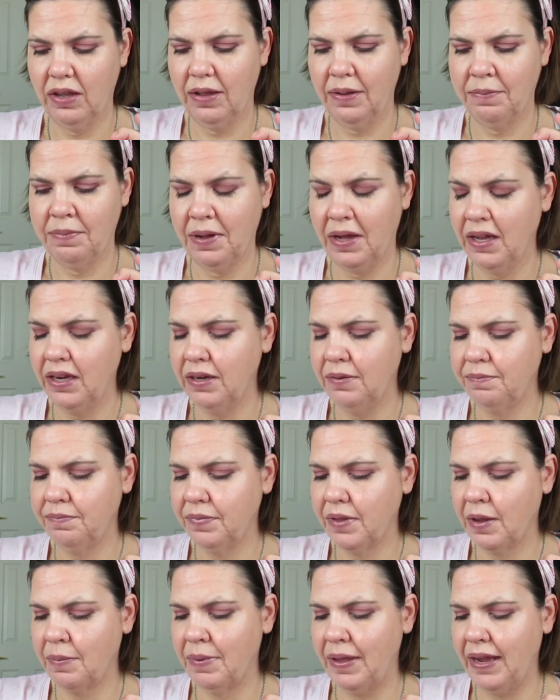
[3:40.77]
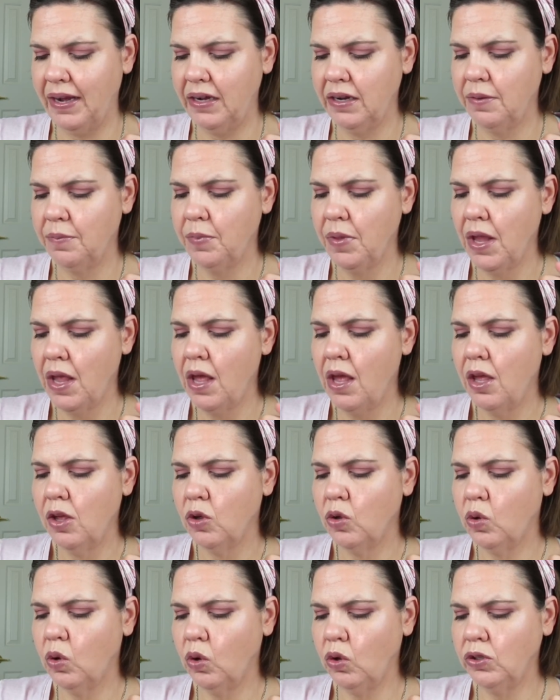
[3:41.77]
Abad, Abade,
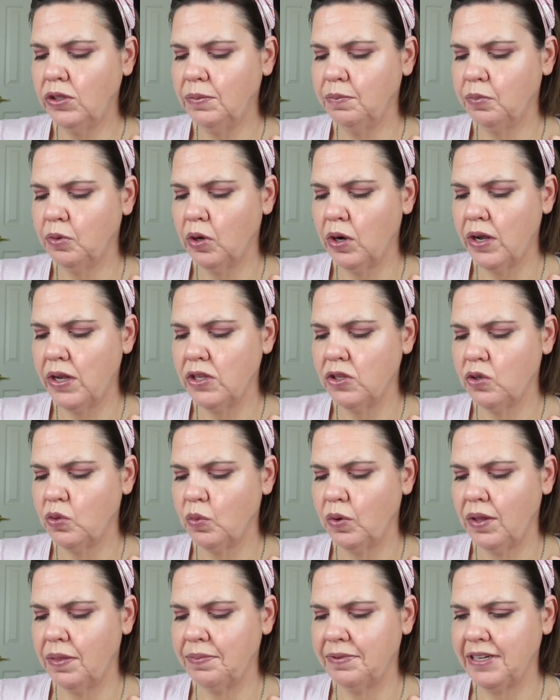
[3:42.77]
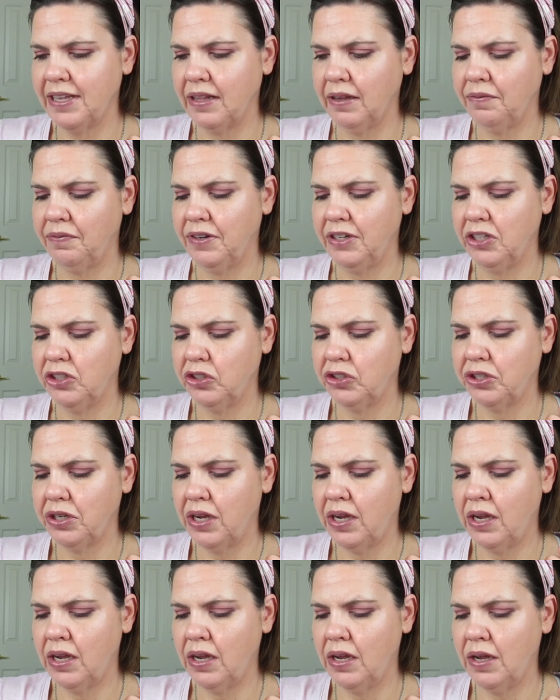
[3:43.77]
Golden bronze with metallic finish.
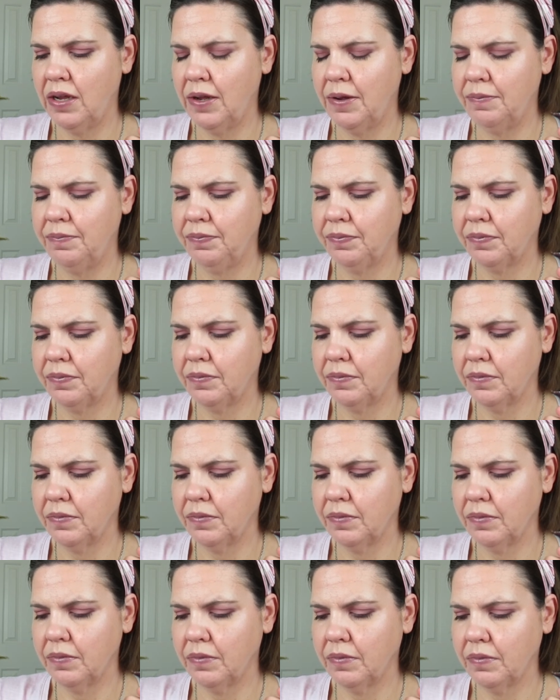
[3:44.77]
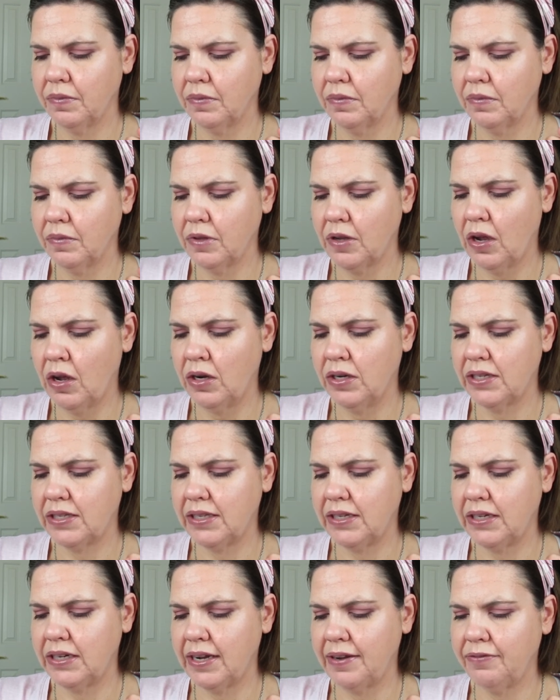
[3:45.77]
Um,
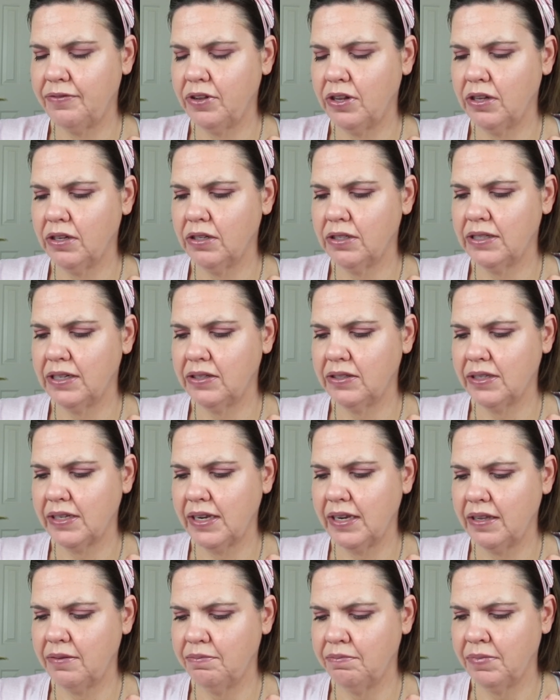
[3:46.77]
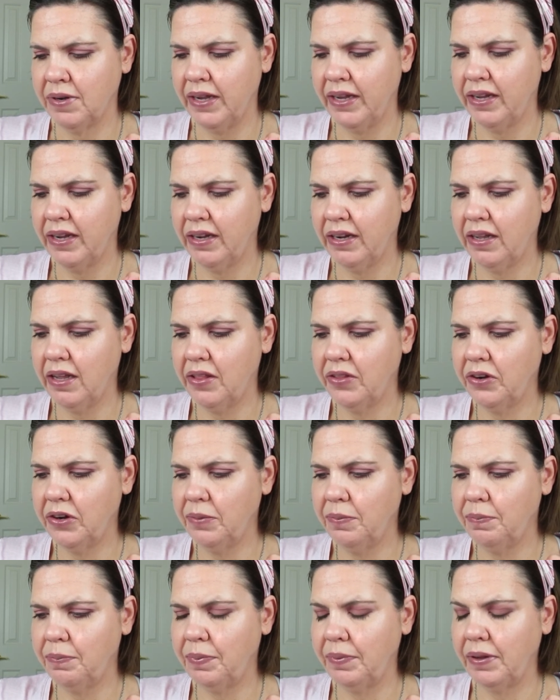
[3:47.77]
honestly, Nightfall sounds like my kind of
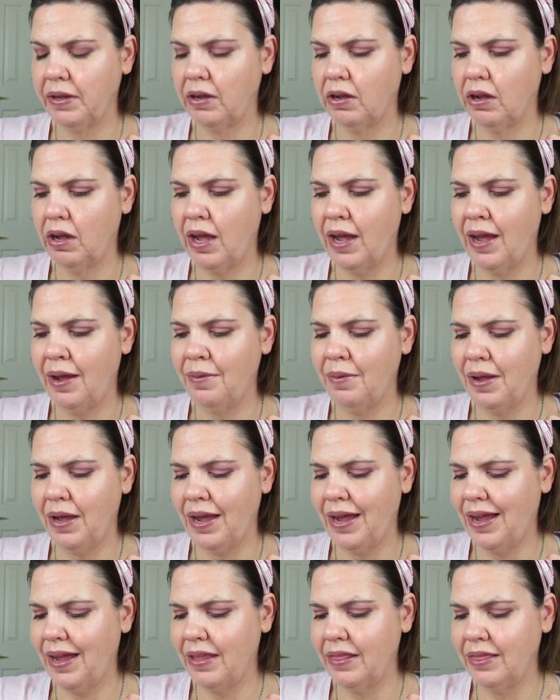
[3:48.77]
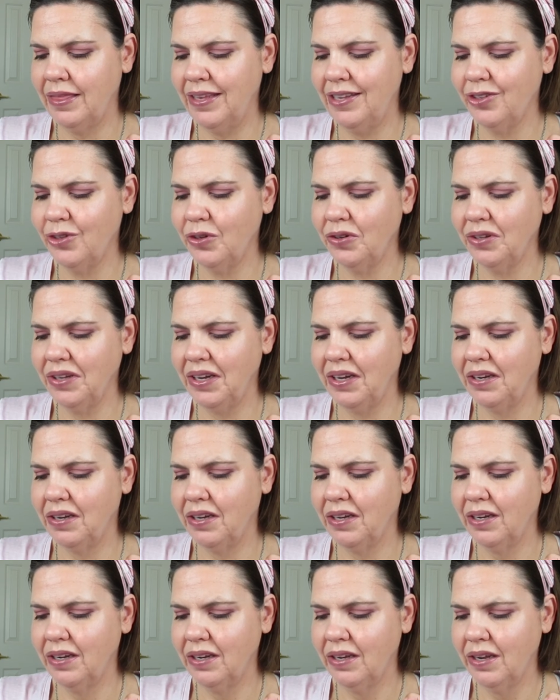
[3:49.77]
color, but I, I, these are
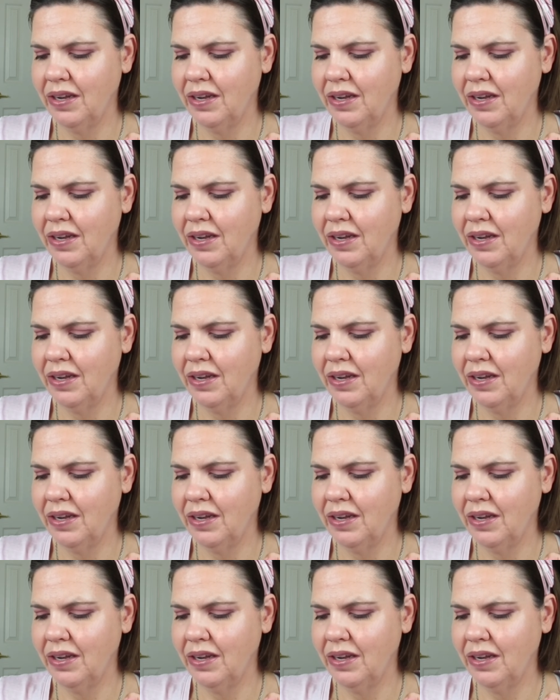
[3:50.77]
like,